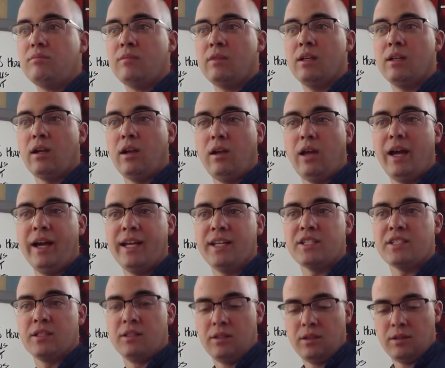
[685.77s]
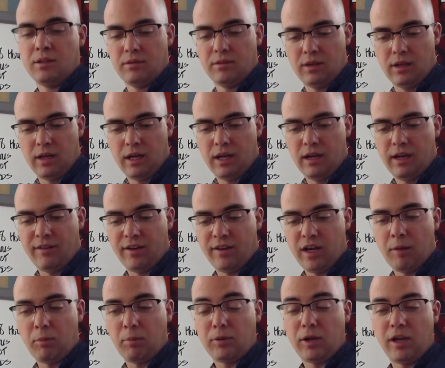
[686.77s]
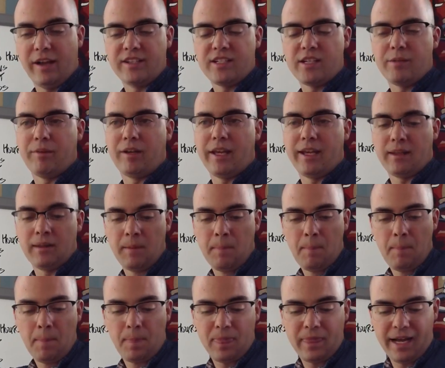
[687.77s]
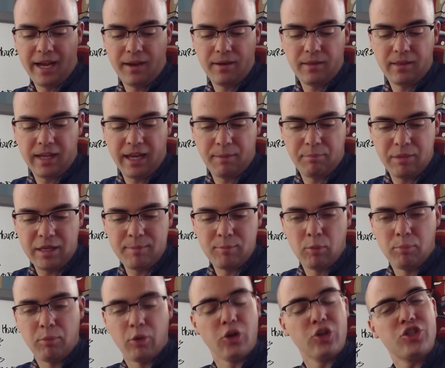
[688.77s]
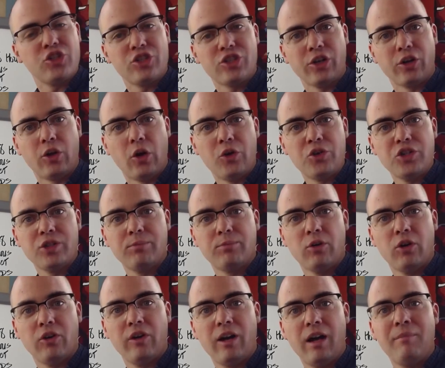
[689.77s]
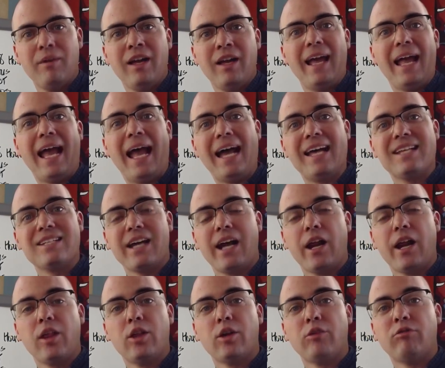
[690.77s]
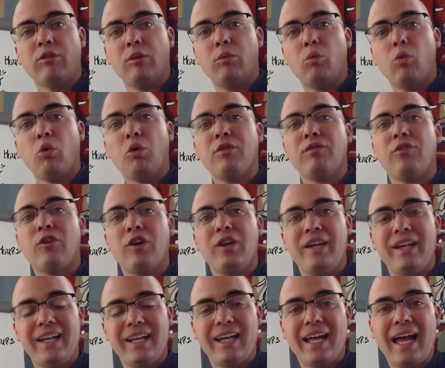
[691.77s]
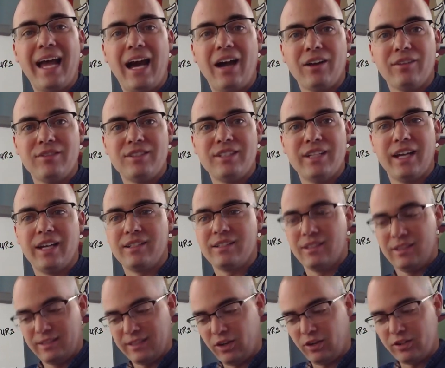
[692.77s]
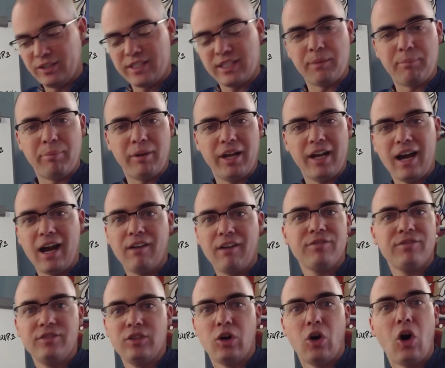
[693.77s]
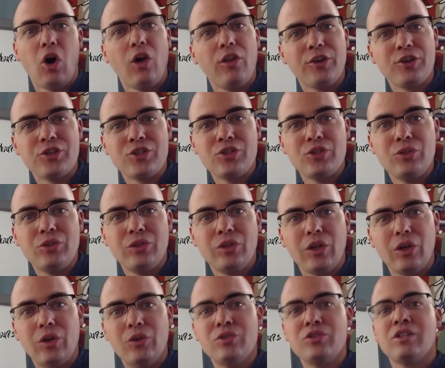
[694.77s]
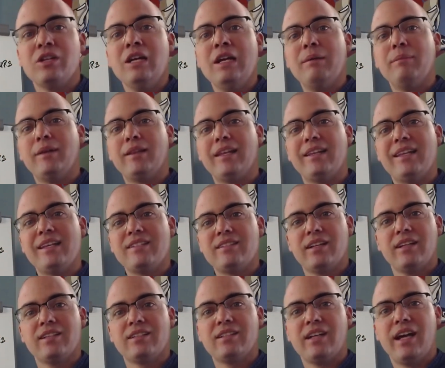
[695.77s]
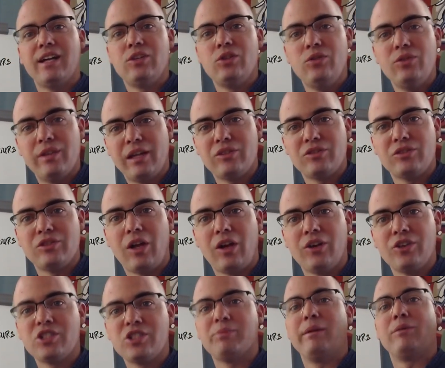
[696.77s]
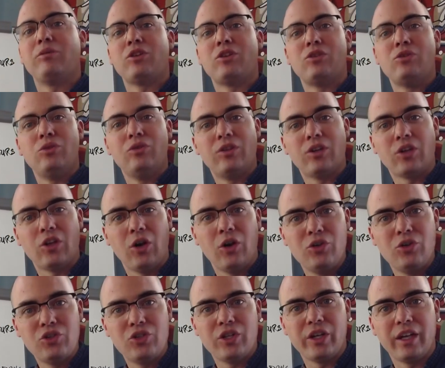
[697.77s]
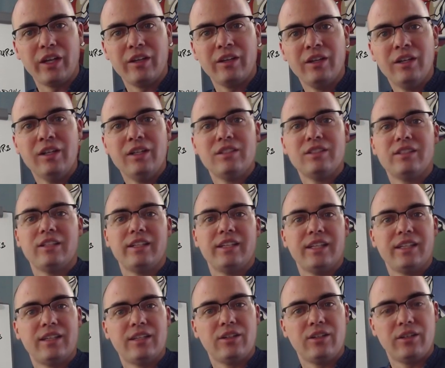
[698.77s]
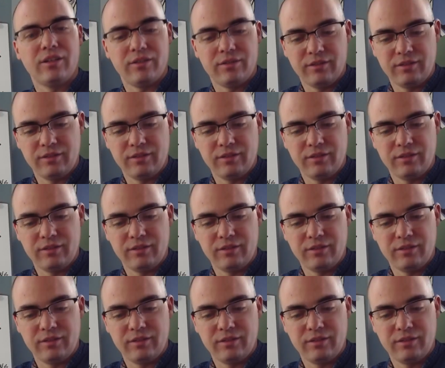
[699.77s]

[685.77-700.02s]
clients, I've had a couple clients tell me like that they had people purchase their coaching program as kind of their reward for getting out of debt. Not only did they pay off, all their student loans, but then they set aside $2,000 to be able to do the coaching to get their